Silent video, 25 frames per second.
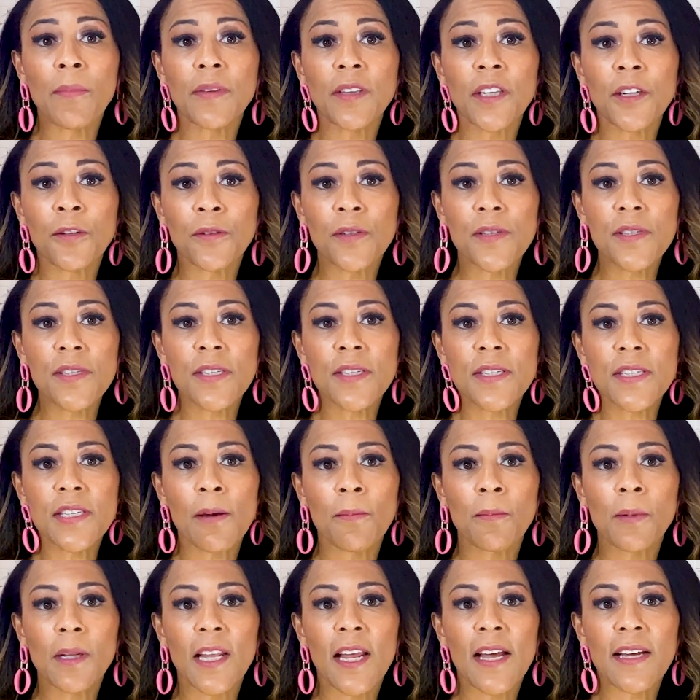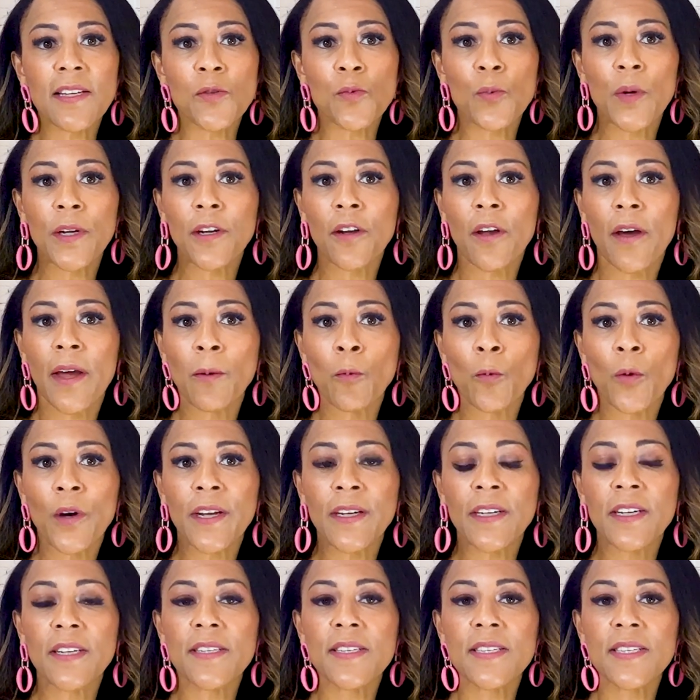there is the subclass
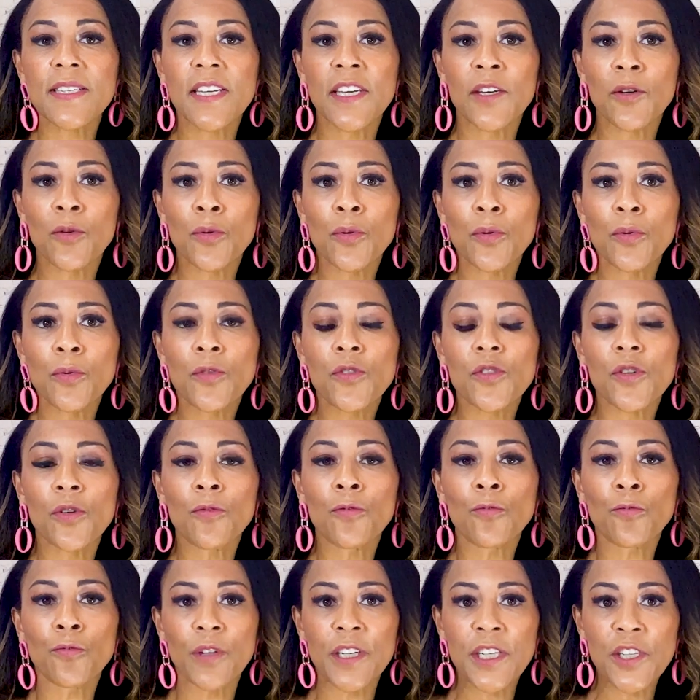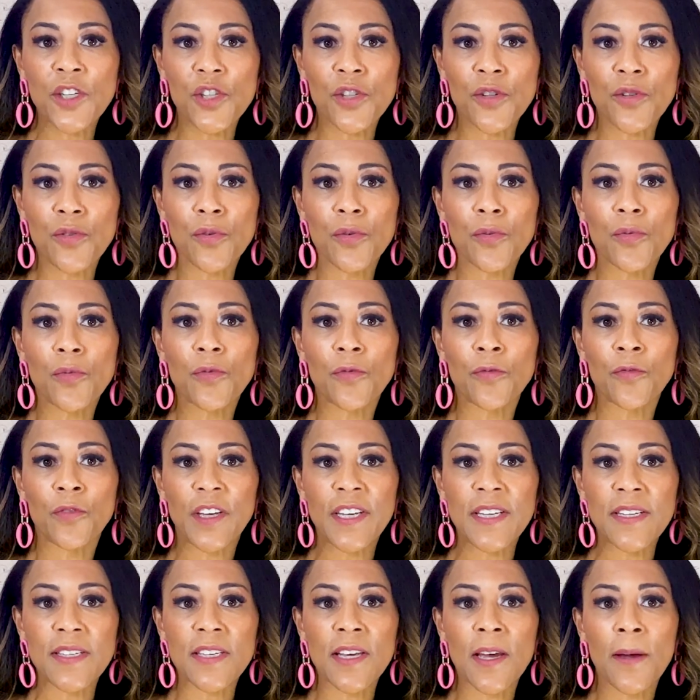191 skilled regional
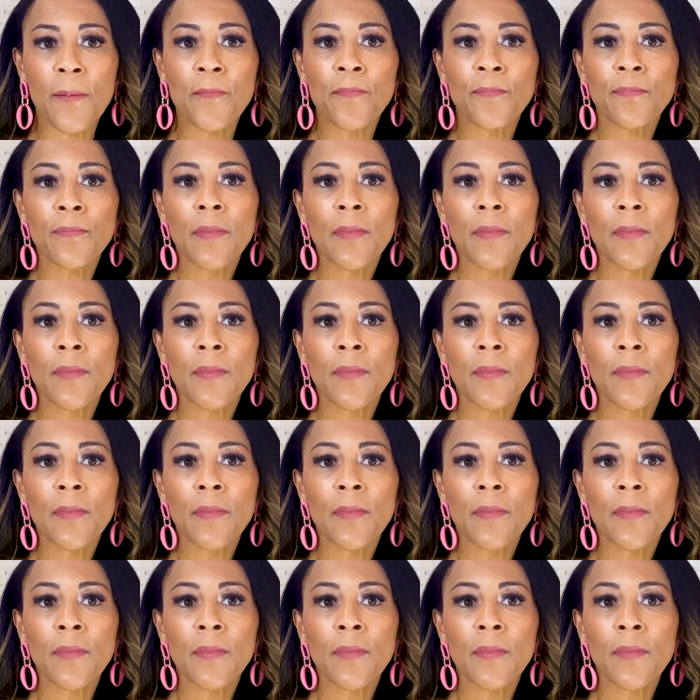visa.